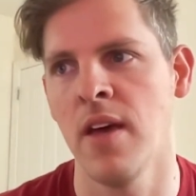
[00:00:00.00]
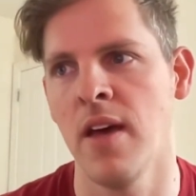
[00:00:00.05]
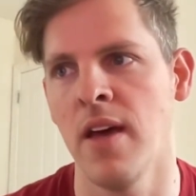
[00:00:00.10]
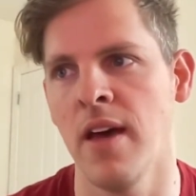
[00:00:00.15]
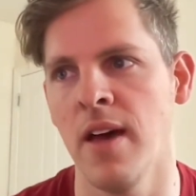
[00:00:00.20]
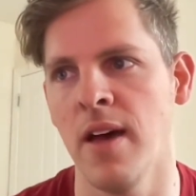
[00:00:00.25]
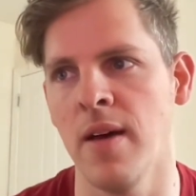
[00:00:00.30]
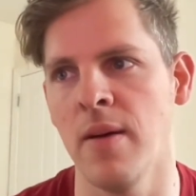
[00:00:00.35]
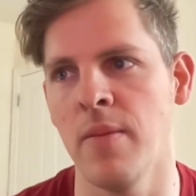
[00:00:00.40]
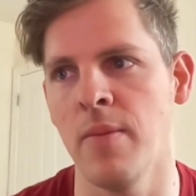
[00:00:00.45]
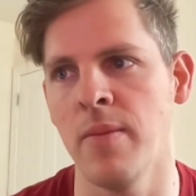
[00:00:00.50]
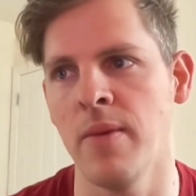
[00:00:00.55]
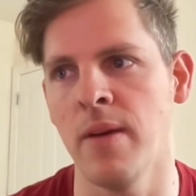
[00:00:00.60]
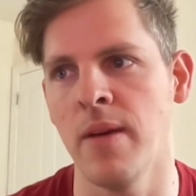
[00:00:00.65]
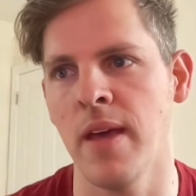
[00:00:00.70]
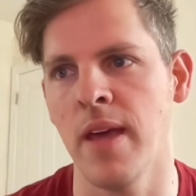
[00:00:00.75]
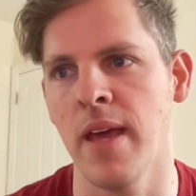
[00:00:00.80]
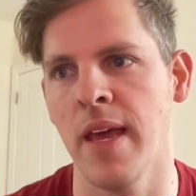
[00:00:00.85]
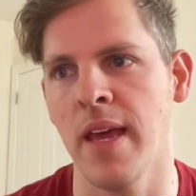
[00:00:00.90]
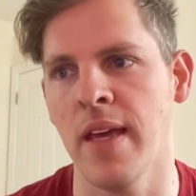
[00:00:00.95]
And
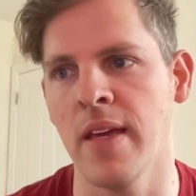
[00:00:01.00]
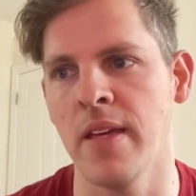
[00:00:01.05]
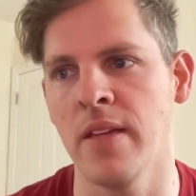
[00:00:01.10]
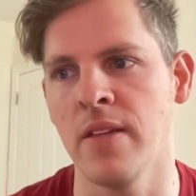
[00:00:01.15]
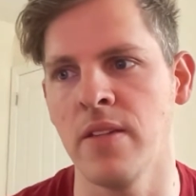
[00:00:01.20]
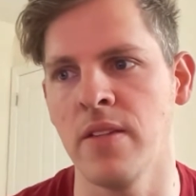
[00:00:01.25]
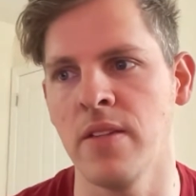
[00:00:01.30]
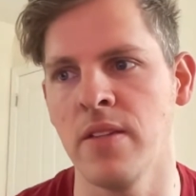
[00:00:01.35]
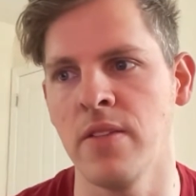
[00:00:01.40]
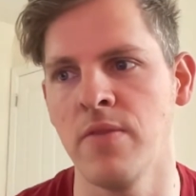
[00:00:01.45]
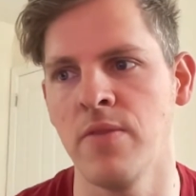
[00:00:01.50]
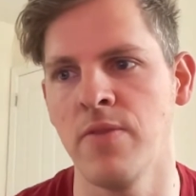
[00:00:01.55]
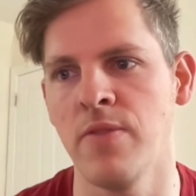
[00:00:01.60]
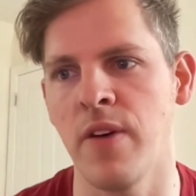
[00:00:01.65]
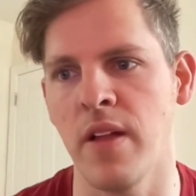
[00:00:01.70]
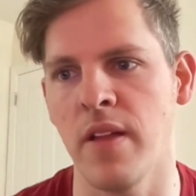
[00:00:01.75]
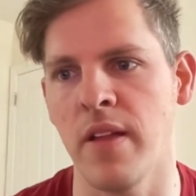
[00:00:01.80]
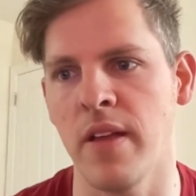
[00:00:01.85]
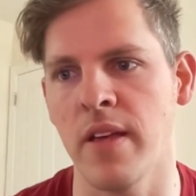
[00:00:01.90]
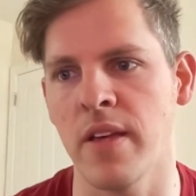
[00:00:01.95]
it
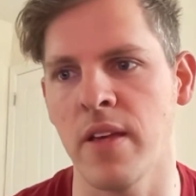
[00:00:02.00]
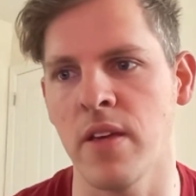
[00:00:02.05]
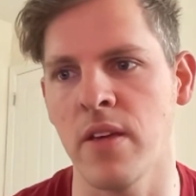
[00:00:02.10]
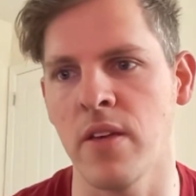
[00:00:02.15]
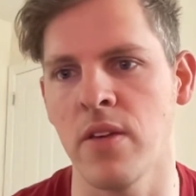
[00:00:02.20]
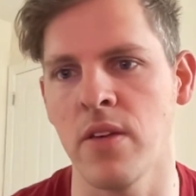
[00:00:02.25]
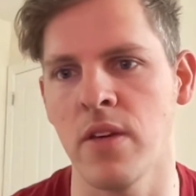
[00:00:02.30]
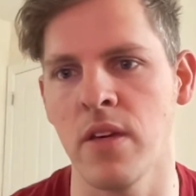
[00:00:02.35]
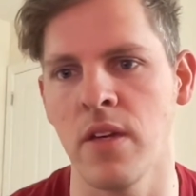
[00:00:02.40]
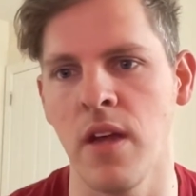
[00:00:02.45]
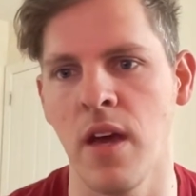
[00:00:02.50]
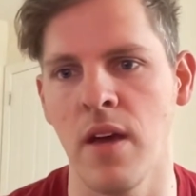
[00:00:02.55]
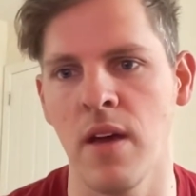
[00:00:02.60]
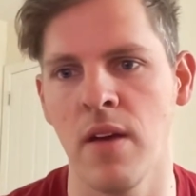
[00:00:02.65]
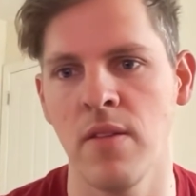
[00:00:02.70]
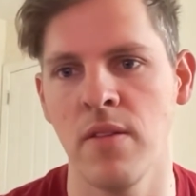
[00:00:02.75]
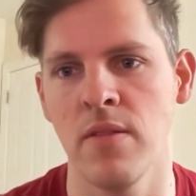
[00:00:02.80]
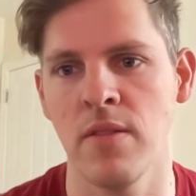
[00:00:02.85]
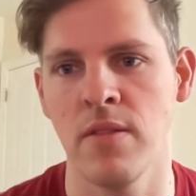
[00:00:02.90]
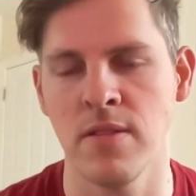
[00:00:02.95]
felt like a good,
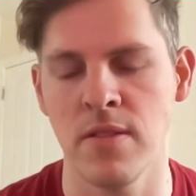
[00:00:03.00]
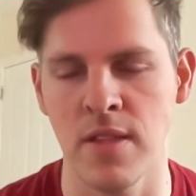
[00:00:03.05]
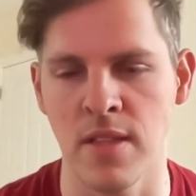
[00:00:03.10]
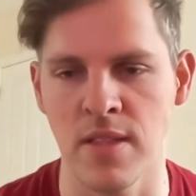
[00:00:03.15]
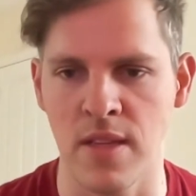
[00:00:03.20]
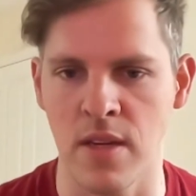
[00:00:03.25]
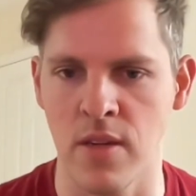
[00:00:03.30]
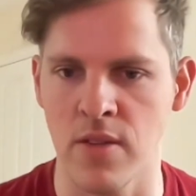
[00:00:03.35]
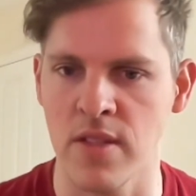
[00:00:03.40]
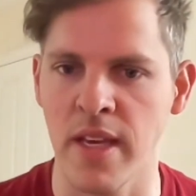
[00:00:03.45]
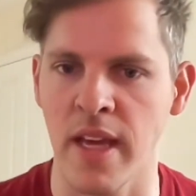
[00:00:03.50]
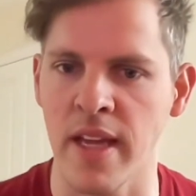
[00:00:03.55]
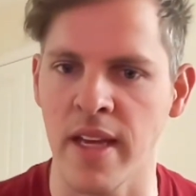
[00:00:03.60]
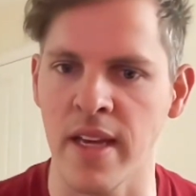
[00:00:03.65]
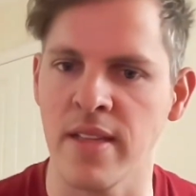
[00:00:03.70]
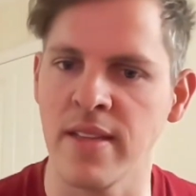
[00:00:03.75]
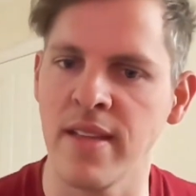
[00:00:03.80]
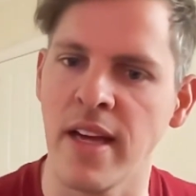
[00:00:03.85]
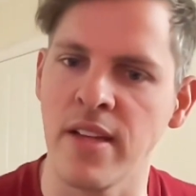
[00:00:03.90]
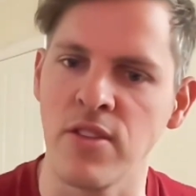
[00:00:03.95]
since I was getting
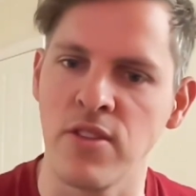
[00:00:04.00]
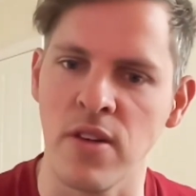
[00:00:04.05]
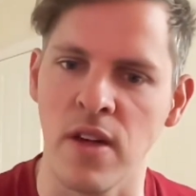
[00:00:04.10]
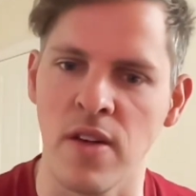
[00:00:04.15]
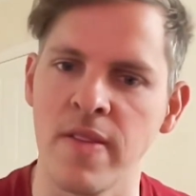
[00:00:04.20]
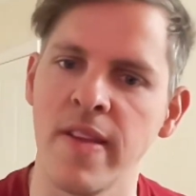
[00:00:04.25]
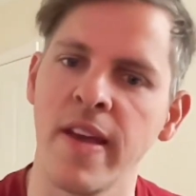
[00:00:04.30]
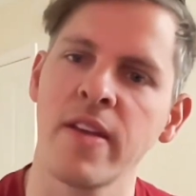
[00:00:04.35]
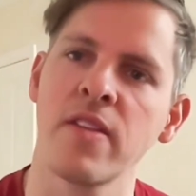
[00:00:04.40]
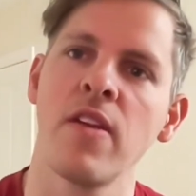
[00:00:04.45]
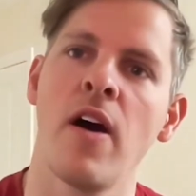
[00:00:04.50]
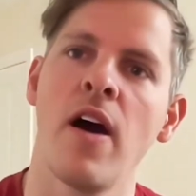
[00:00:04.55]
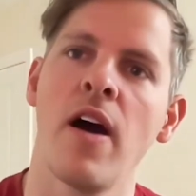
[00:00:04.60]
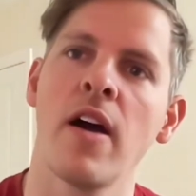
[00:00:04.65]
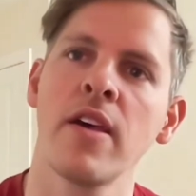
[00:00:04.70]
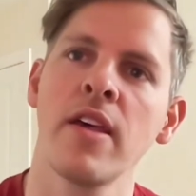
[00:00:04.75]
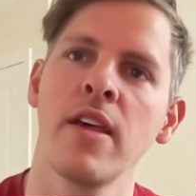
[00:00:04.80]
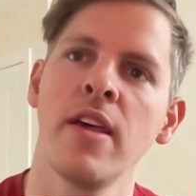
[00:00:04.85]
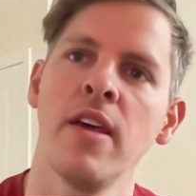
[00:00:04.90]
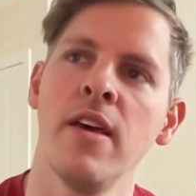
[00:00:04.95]
attention on
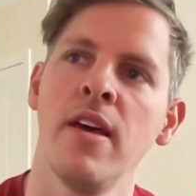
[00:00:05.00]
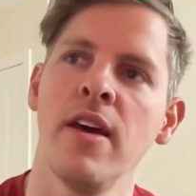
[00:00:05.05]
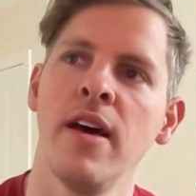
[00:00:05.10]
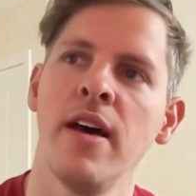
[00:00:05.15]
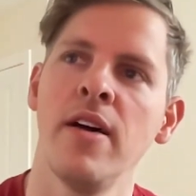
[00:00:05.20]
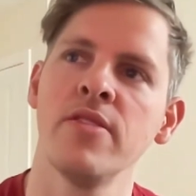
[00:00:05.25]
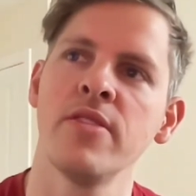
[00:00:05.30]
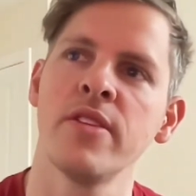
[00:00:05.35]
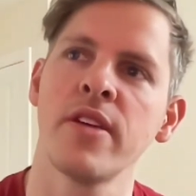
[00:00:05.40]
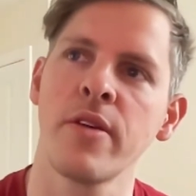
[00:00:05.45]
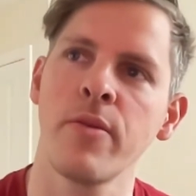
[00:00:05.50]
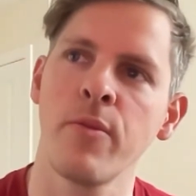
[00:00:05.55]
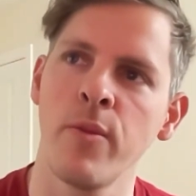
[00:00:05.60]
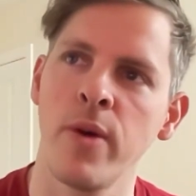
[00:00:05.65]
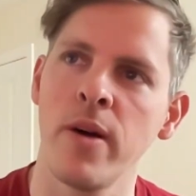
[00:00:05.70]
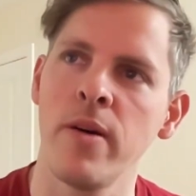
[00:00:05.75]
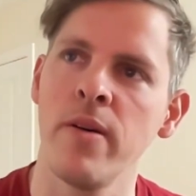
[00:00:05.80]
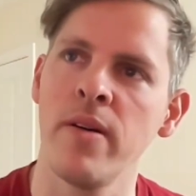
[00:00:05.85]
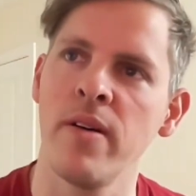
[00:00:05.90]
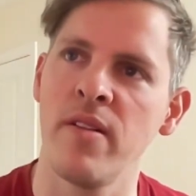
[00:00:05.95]
TikTok, I was like,
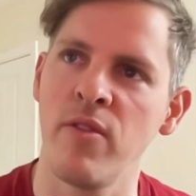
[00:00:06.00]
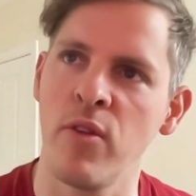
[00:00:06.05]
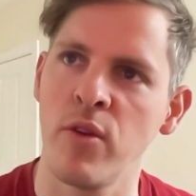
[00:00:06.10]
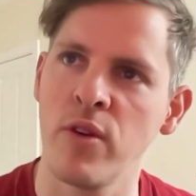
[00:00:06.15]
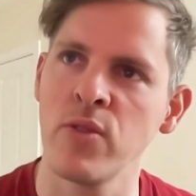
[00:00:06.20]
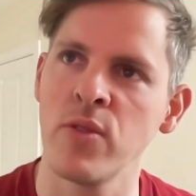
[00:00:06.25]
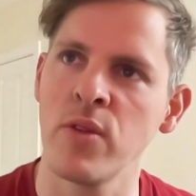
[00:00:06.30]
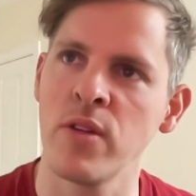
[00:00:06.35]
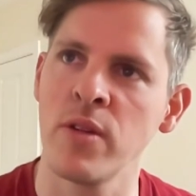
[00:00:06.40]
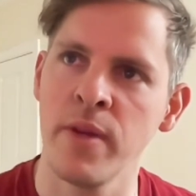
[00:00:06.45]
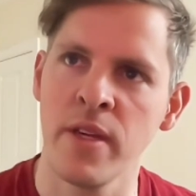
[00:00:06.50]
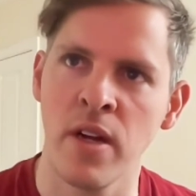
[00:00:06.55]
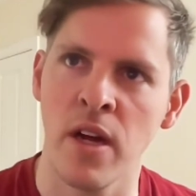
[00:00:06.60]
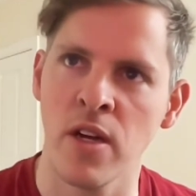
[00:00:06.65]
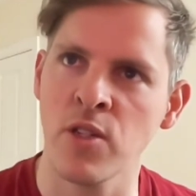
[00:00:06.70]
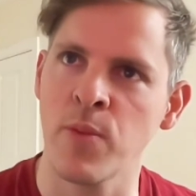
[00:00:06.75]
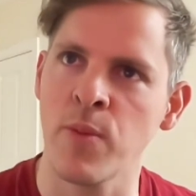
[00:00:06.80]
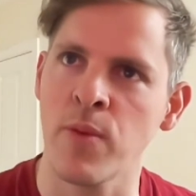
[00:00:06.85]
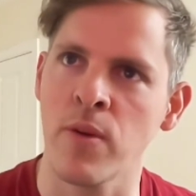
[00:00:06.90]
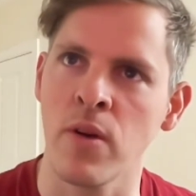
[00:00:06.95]
well, I've always wanted to be an
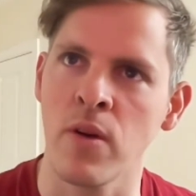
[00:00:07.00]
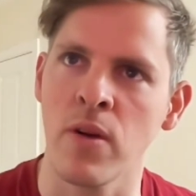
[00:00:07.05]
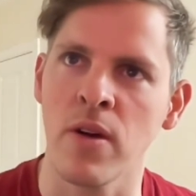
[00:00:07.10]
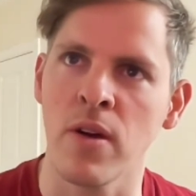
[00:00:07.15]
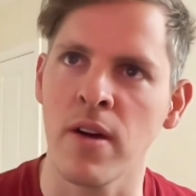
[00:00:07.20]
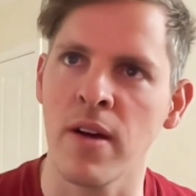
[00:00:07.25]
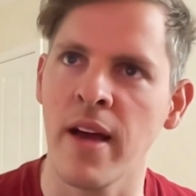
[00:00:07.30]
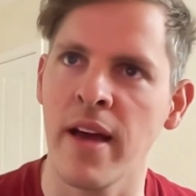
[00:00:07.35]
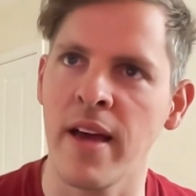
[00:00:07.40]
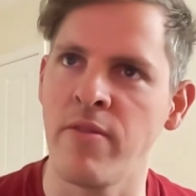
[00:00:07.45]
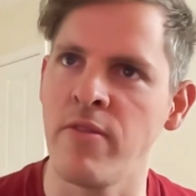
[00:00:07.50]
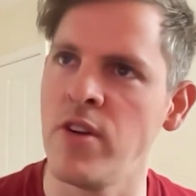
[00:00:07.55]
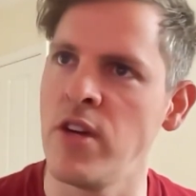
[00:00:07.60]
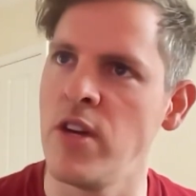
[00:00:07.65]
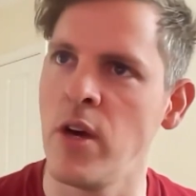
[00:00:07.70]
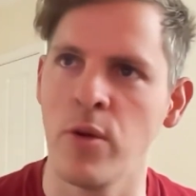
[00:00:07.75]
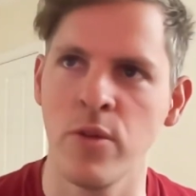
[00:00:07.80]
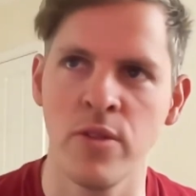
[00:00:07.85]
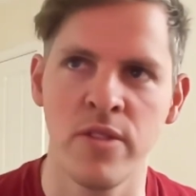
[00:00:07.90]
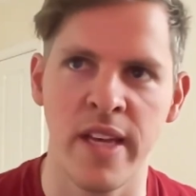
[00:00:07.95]
entrepreneur. I have
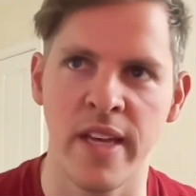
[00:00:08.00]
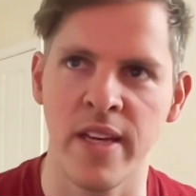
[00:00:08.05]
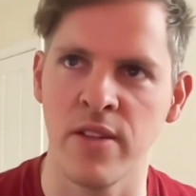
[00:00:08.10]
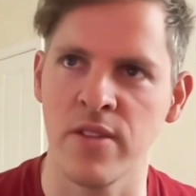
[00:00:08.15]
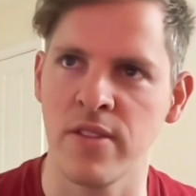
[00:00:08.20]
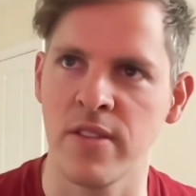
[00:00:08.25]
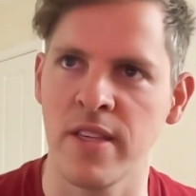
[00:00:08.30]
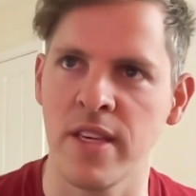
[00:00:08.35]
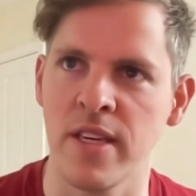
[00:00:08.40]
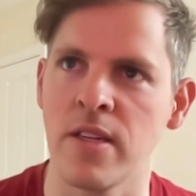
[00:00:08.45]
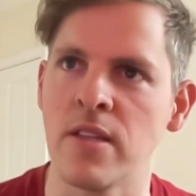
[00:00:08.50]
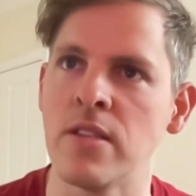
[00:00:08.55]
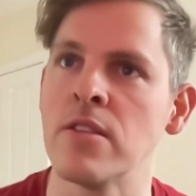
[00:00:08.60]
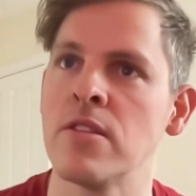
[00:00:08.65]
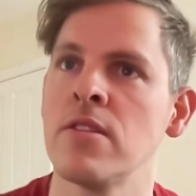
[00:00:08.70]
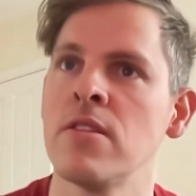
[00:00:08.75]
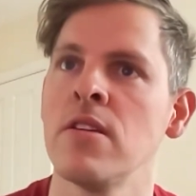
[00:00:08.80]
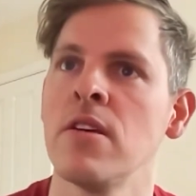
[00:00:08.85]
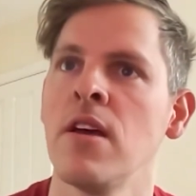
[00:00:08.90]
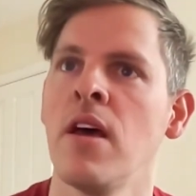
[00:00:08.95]
no sales
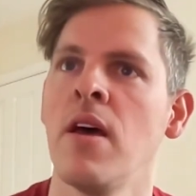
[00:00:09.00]
skills.